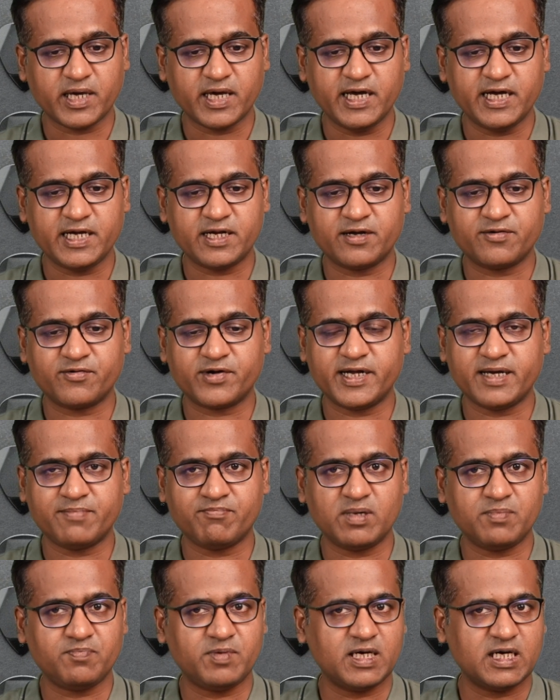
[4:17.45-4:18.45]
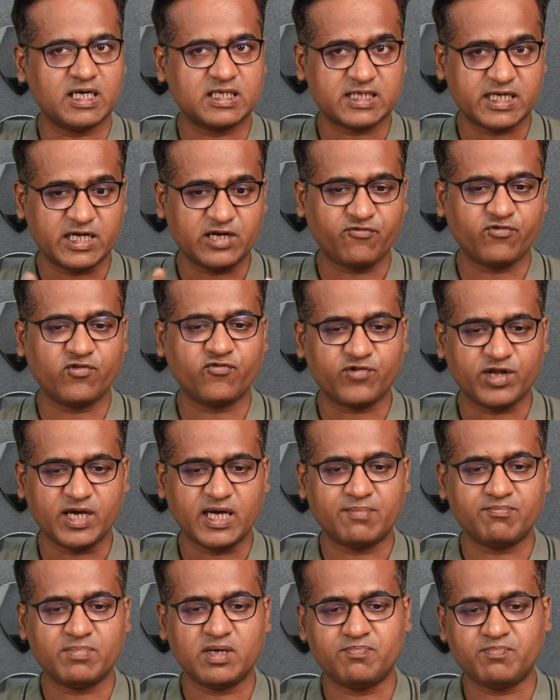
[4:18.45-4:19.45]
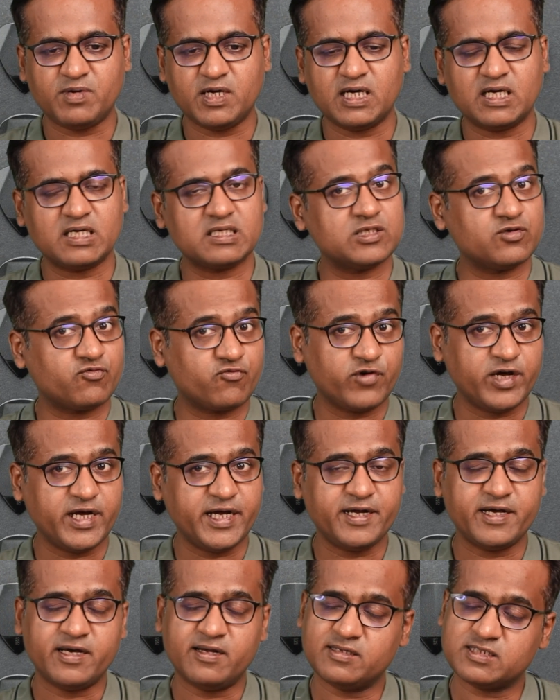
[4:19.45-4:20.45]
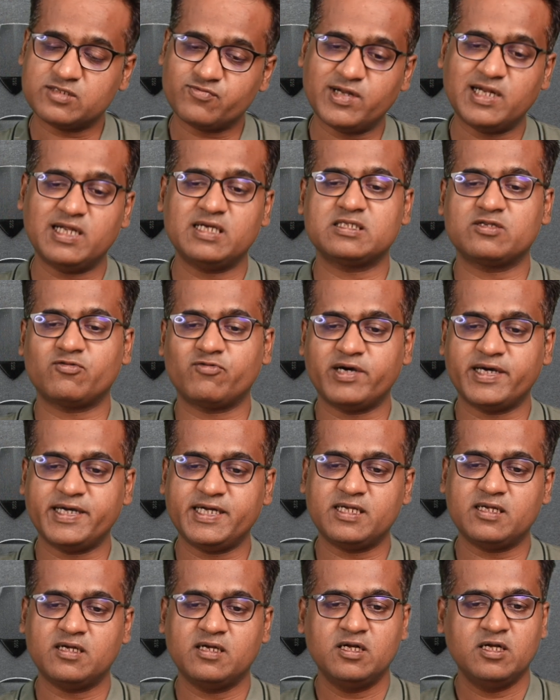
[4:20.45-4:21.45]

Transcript: 800 mbps 850 mbps read as well as write